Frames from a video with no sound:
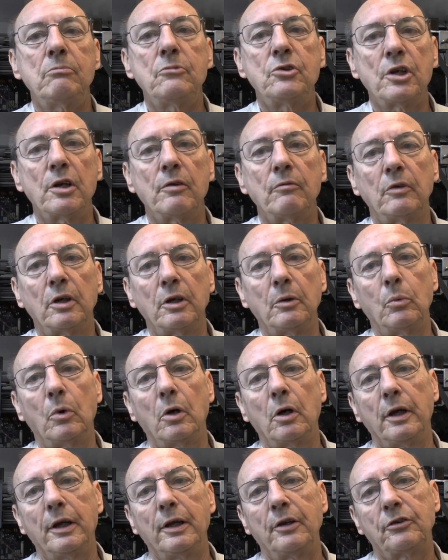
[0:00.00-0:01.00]
generally
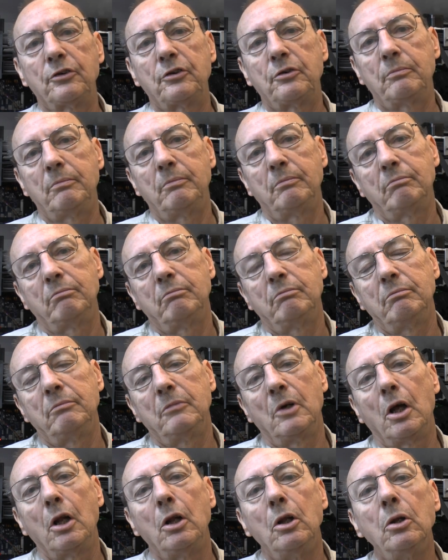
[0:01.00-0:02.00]
why it's
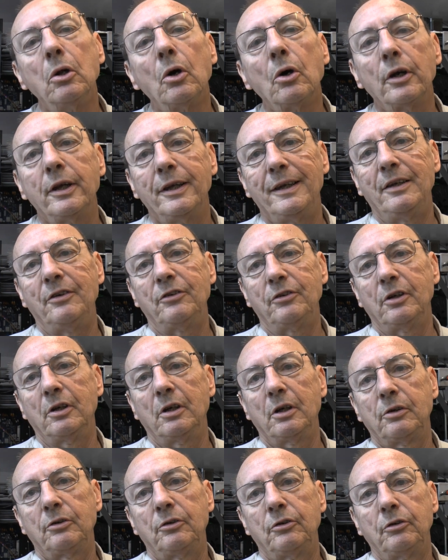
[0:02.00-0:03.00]
a lot
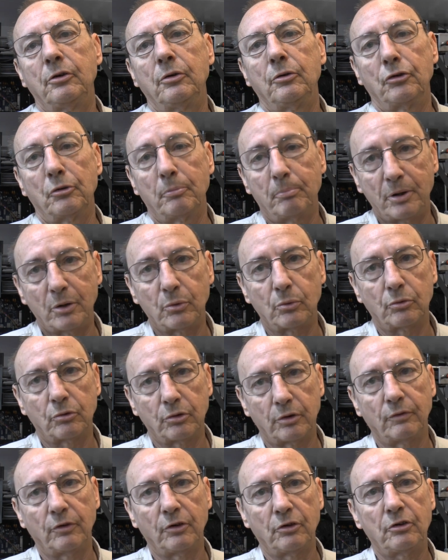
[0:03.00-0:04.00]
easier to use a belt
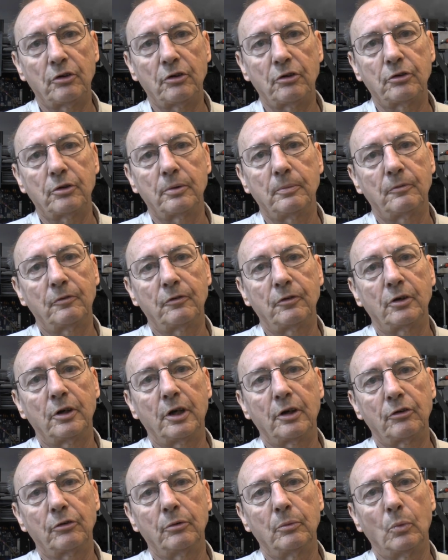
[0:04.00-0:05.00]
driven system for
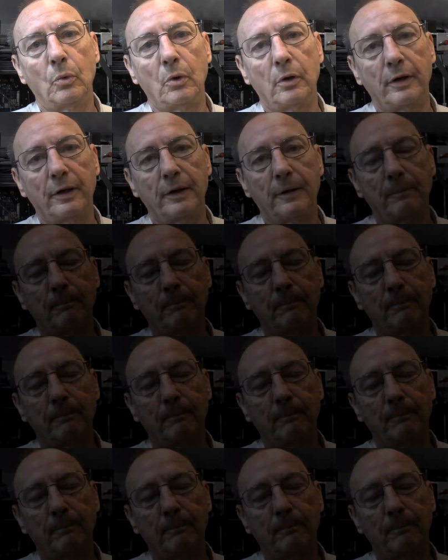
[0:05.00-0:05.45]
X and Y.